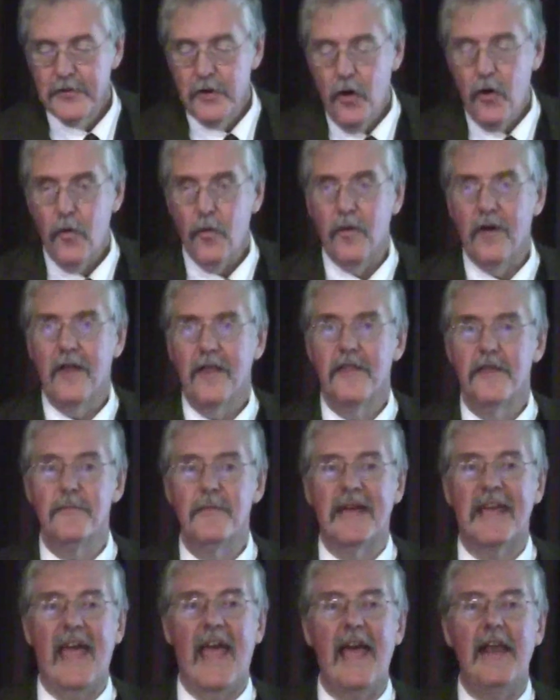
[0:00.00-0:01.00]
So the
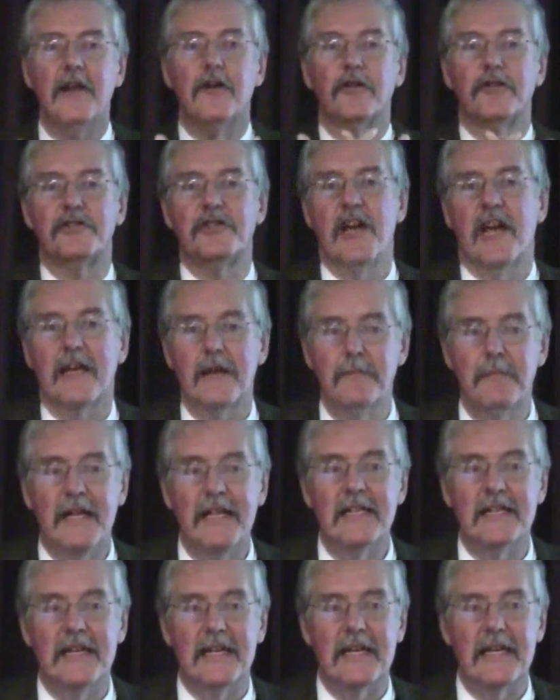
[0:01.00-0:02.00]
mechanical
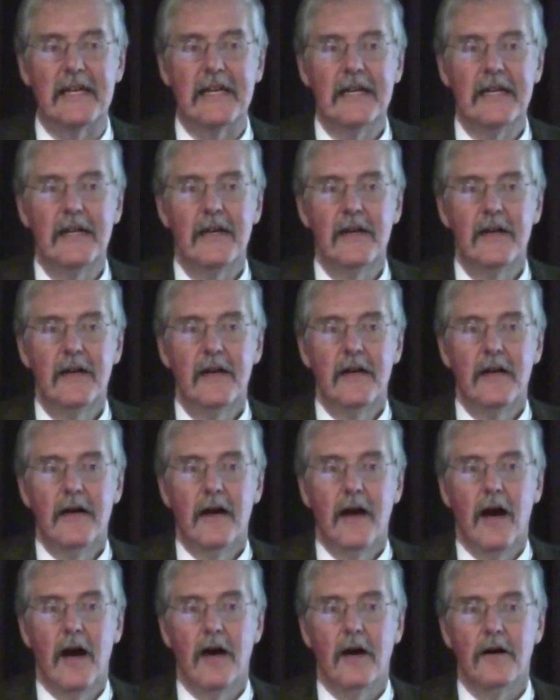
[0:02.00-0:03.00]
checkability
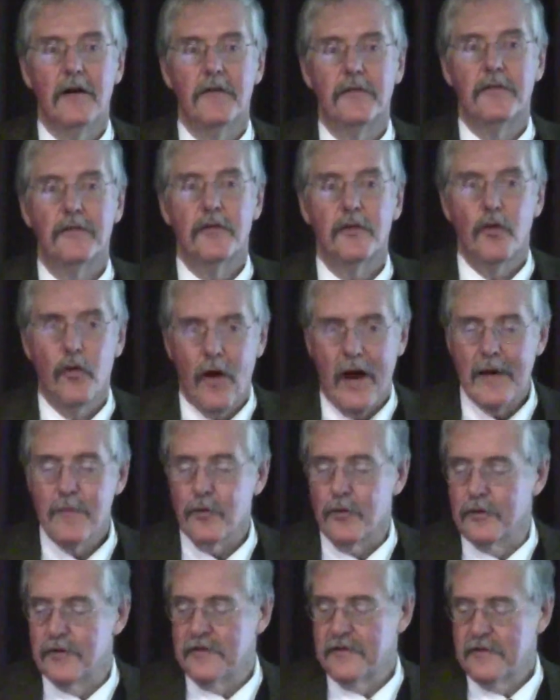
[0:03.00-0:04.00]
of
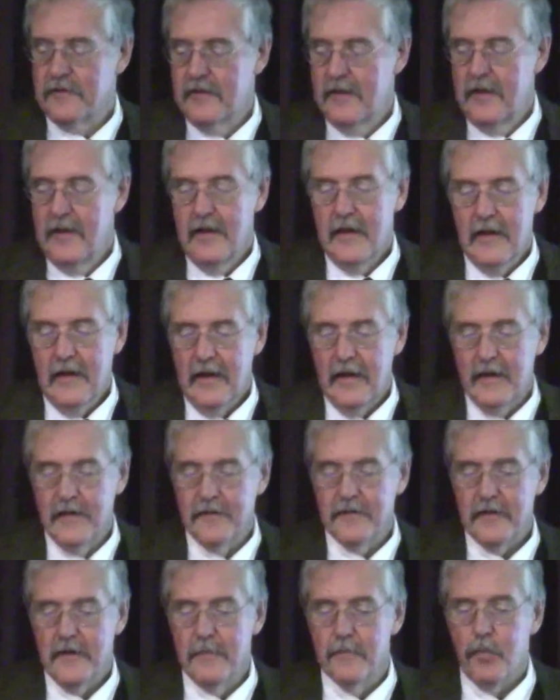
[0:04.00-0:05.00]
grammars is